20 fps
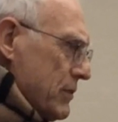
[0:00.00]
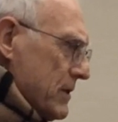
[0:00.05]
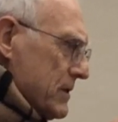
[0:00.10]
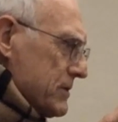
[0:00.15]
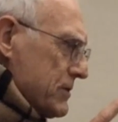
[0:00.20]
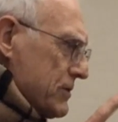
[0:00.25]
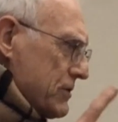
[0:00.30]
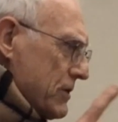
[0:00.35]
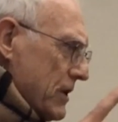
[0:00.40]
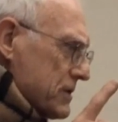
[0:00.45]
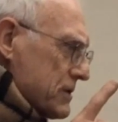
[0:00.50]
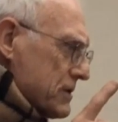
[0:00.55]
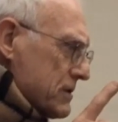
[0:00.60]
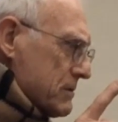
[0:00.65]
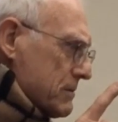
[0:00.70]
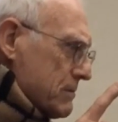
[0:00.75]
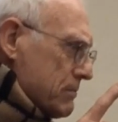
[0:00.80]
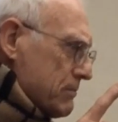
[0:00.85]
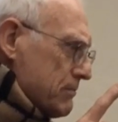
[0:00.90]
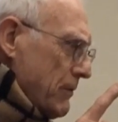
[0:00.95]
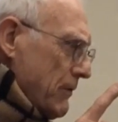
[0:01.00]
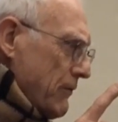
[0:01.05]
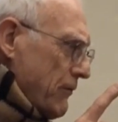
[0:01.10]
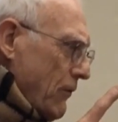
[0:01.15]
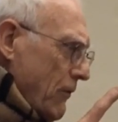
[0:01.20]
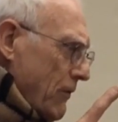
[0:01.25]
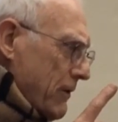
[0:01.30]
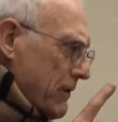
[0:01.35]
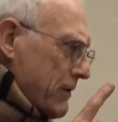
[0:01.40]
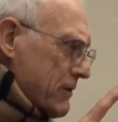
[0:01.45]
But just
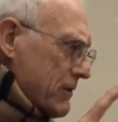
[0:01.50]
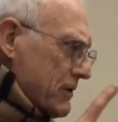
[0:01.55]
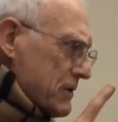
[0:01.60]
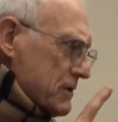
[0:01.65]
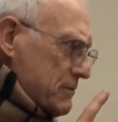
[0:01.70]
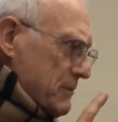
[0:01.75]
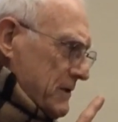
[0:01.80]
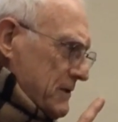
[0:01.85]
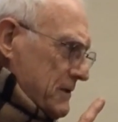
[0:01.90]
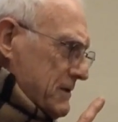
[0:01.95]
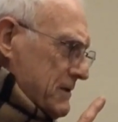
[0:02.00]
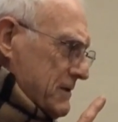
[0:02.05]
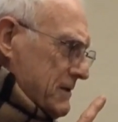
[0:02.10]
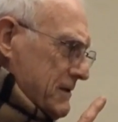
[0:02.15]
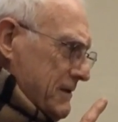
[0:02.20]
before Christmas,